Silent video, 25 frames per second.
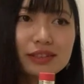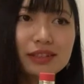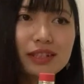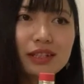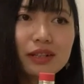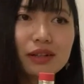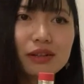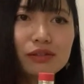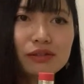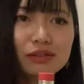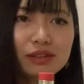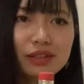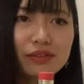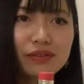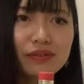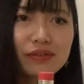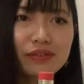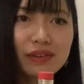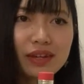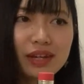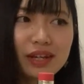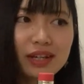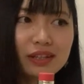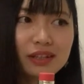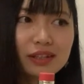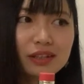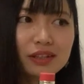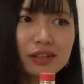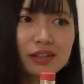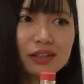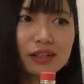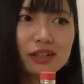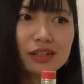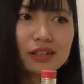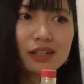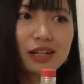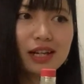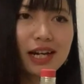the only thing
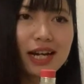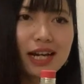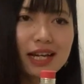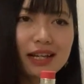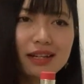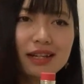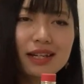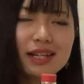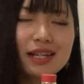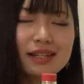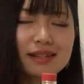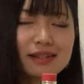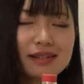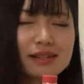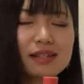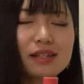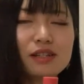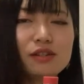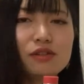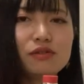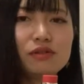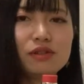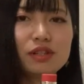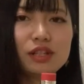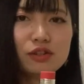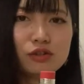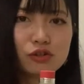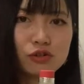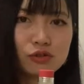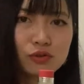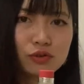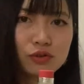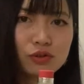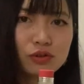at least you need to